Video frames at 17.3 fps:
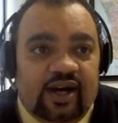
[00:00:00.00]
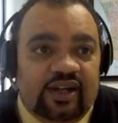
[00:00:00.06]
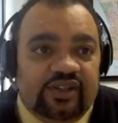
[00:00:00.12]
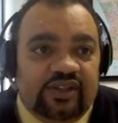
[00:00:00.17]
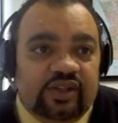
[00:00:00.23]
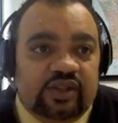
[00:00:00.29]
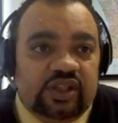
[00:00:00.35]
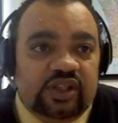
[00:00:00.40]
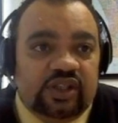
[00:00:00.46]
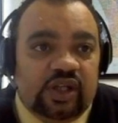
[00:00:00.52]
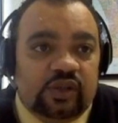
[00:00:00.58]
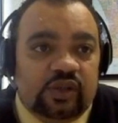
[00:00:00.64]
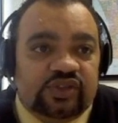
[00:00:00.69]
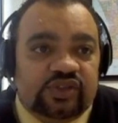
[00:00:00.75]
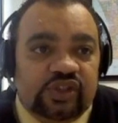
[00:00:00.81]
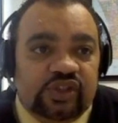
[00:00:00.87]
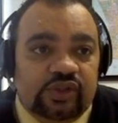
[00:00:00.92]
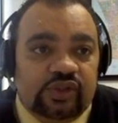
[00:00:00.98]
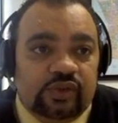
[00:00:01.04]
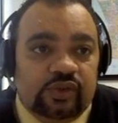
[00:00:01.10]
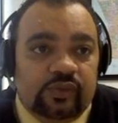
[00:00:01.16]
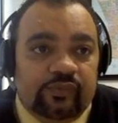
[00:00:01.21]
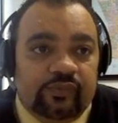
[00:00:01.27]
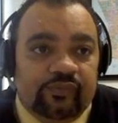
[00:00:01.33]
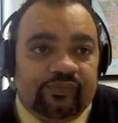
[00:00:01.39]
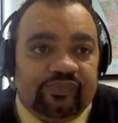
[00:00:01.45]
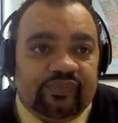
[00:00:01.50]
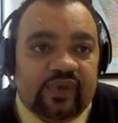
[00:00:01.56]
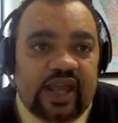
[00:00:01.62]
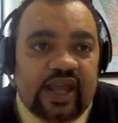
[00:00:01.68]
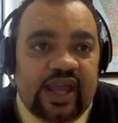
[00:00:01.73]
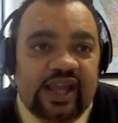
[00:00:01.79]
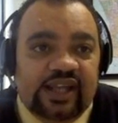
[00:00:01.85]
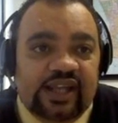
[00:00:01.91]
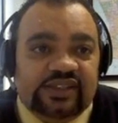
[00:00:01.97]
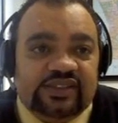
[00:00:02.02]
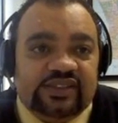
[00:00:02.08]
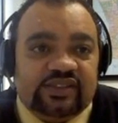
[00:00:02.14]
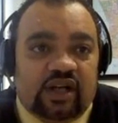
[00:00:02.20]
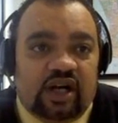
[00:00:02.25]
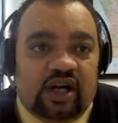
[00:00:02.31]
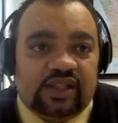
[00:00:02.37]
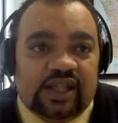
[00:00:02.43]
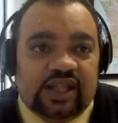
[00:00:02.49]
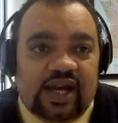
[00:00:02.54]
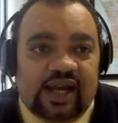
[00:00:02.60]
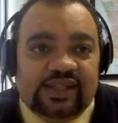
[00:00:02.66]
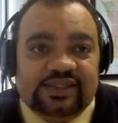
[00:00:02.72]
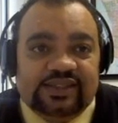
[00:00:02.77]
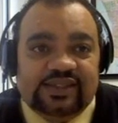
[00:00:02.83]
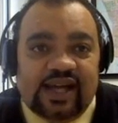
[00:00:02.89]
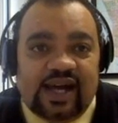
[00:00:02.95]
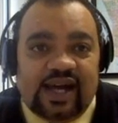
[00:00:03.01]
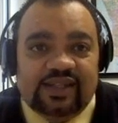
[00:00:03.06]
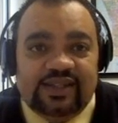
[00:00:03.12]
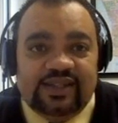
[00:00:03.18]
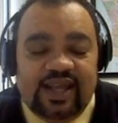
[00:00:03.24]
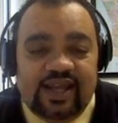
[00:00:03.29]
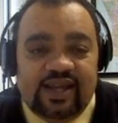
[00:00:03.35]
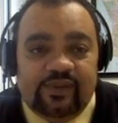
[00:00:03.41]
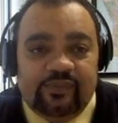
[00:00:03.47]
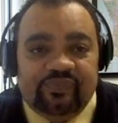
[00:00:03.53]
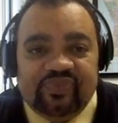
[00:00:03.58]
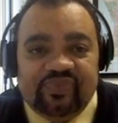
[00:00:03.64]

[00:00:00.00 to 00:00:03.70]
you can go to agentsonline.net,